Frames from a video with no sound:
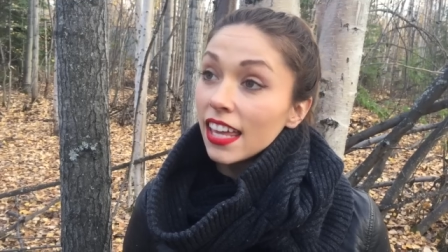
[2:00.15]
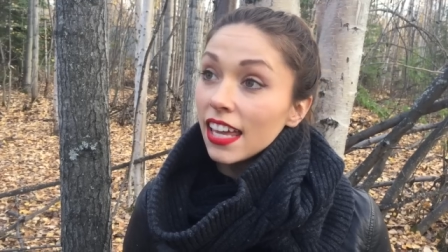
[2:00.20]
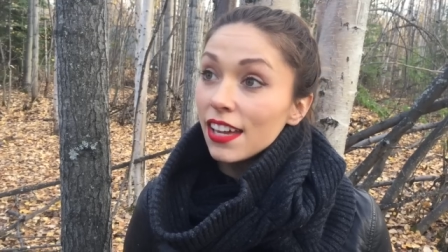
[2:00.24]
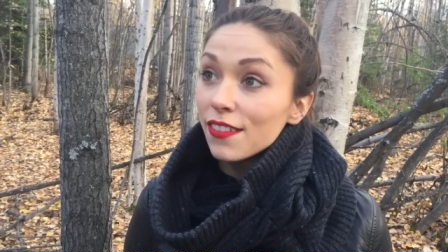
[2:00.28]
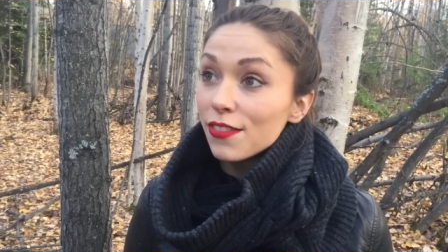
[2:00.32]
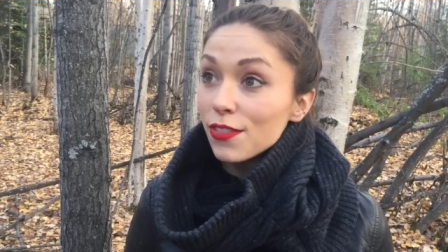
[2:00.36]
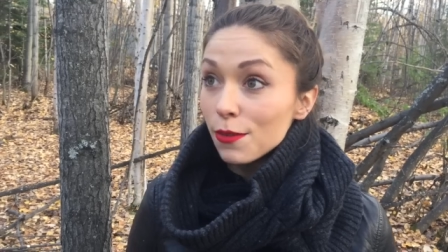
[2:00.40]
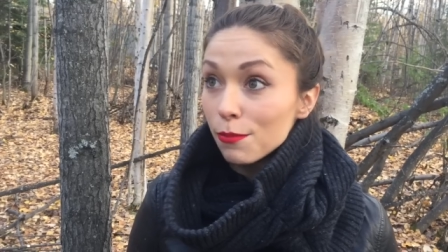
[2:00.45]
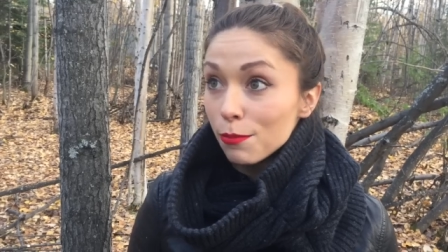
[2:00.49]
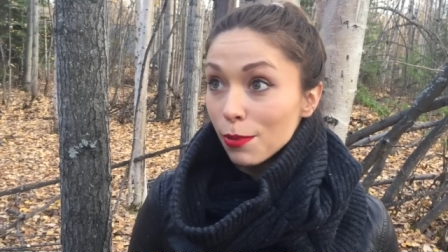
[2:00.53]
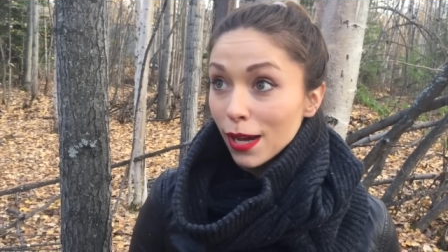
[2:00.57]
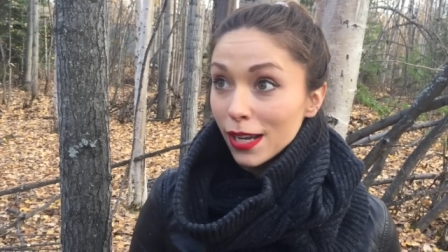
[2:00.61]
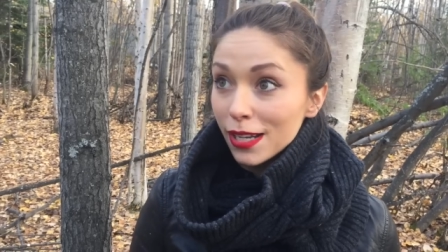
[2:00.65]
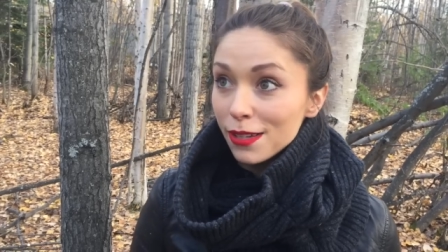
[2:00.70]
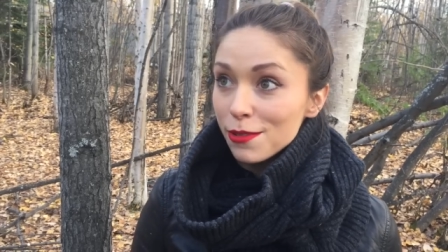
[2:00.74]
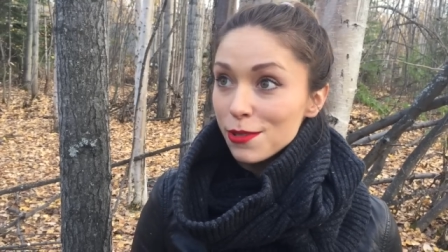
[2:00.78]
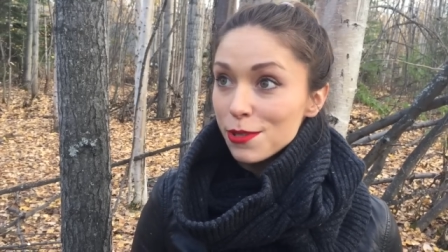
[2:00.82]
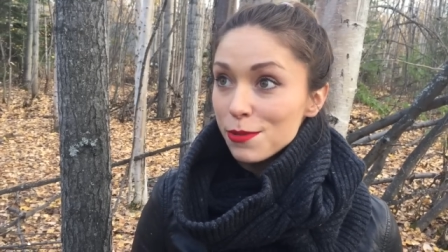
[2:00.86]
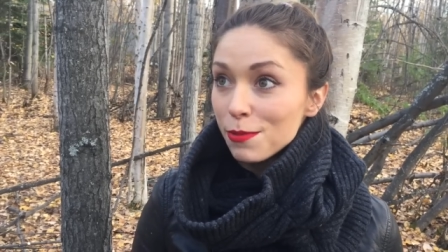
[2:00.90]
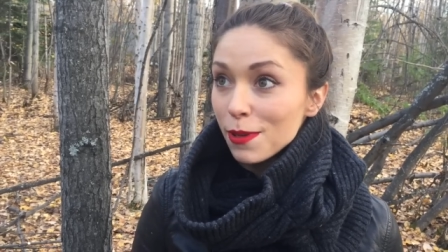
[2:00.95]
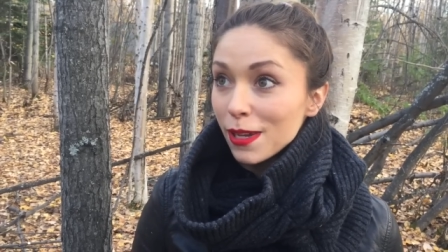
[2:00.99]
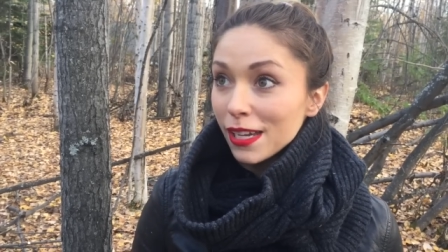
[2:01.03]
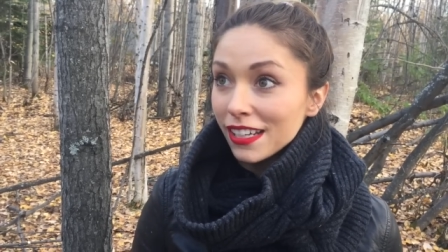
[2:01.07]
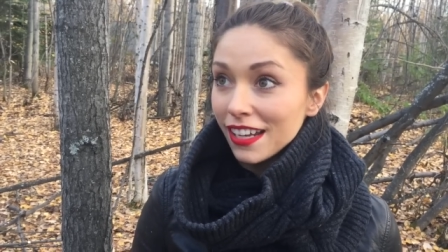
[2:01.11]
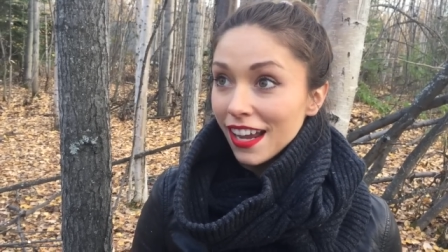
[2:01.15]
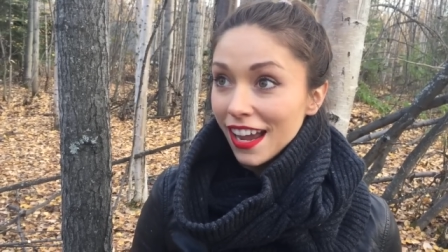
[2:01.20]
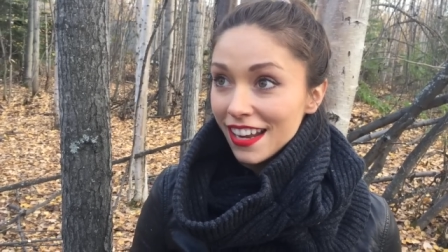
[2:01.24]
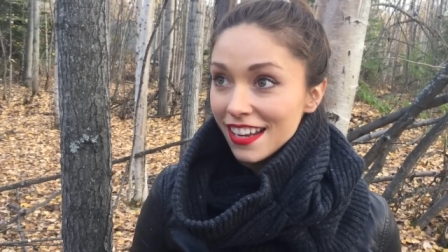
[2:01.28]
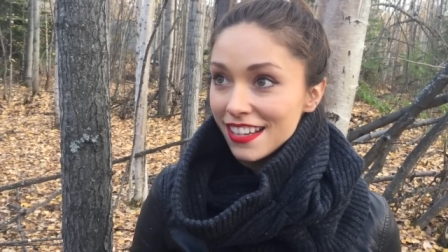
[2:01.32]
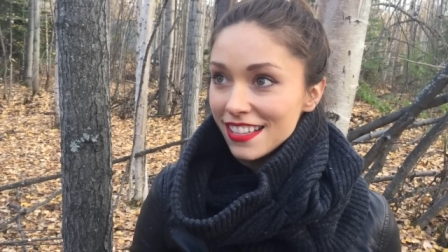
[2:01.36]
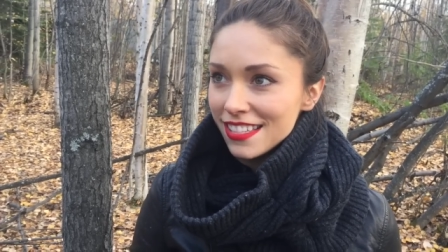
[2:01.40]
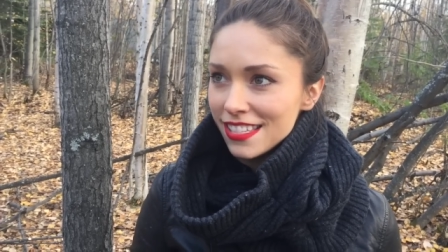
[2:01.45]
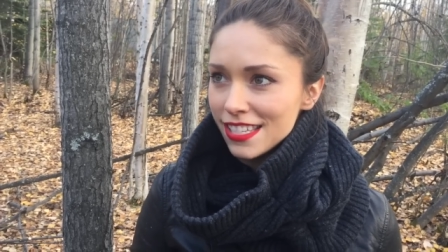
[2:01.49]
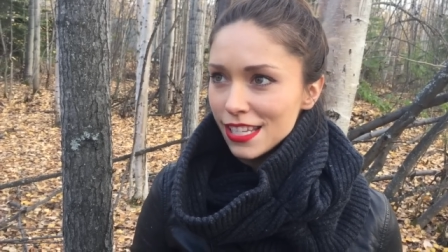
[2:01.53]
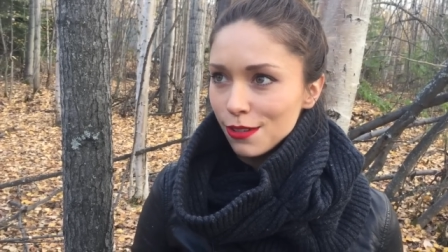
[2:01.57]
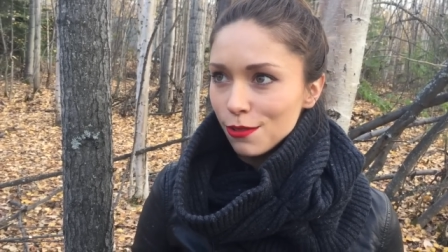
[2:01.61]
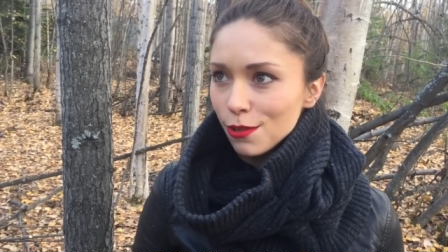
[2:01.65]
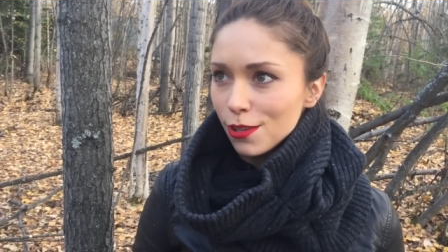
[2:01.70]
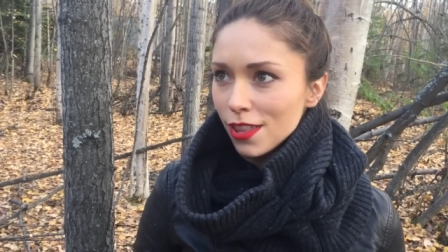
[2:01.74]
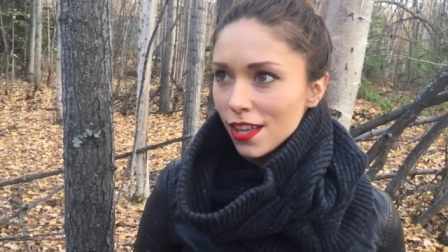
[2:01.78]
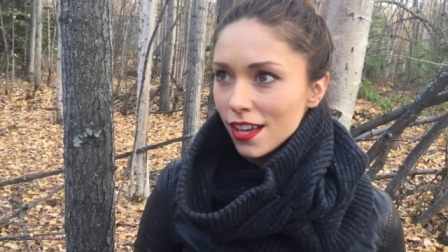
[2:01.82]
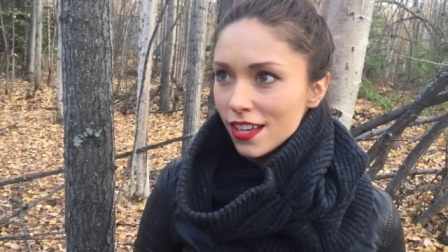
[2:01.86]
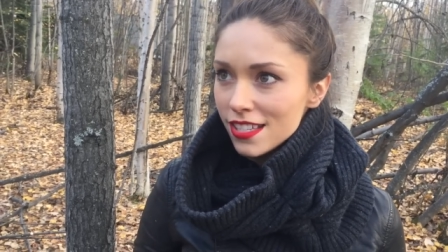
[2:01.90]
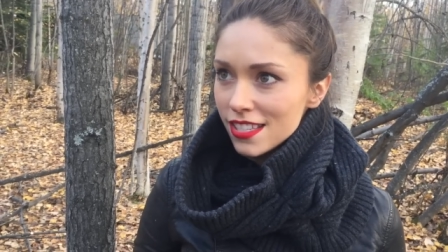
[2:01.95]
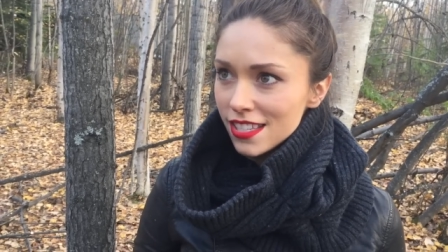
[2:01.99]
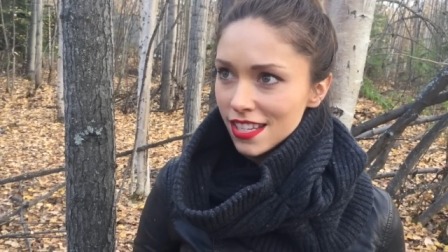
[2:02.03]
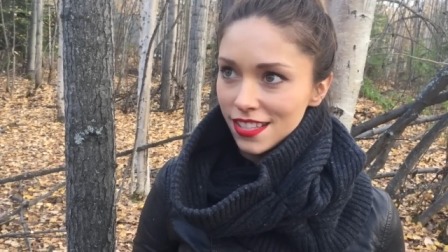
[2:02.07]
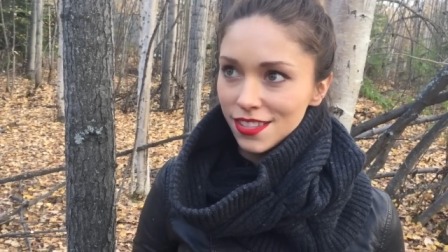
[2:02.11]
If the body was playing hide and seek with
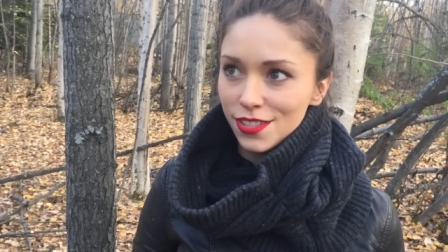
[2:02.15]
us,